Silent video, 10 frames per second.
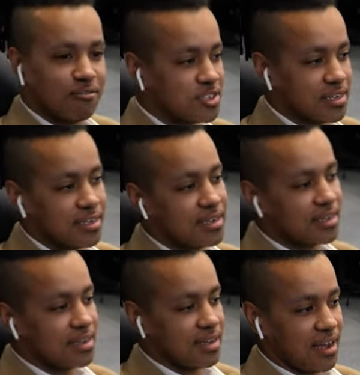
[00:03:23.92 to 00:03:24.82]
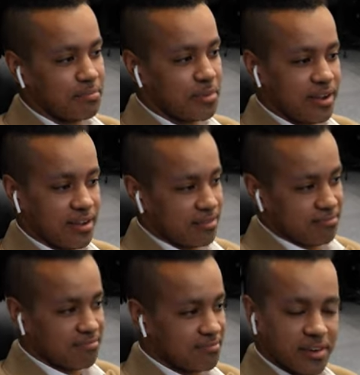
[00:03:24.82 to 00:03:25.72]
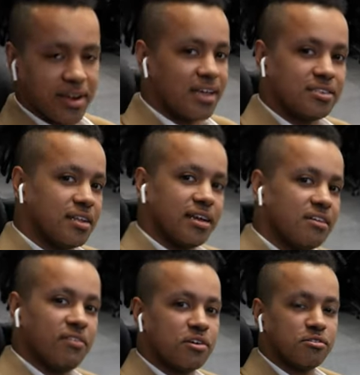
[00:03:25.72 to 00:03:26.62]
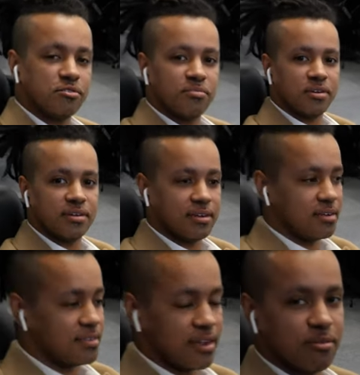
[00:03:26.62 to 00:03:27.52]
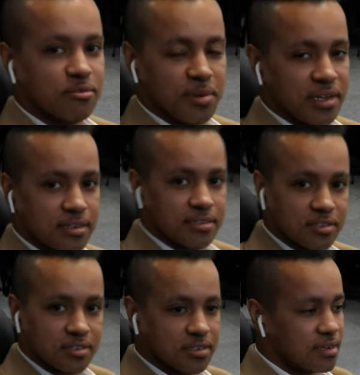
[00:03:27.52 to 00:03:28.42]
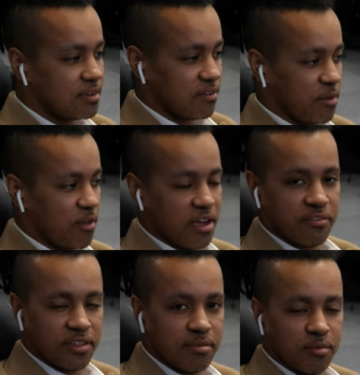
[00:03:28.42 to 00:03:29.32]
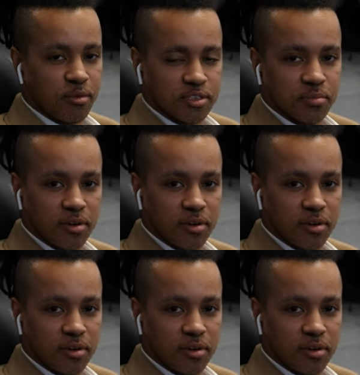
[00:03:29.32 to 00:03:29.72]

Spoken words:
obviously, I'd be here fucking 8 till 8 if I could, but I need to get home to my kids because I'm not there for them, then what's the